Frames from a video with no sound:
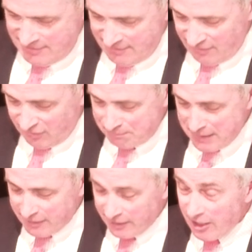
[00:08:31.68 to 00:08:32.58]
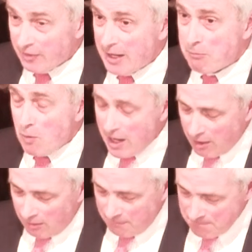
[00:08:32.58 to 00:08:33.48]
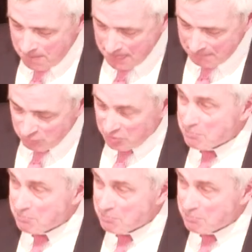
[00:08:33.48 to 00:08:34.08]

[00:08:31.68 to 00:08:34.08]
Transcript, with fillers: The speaker held up well with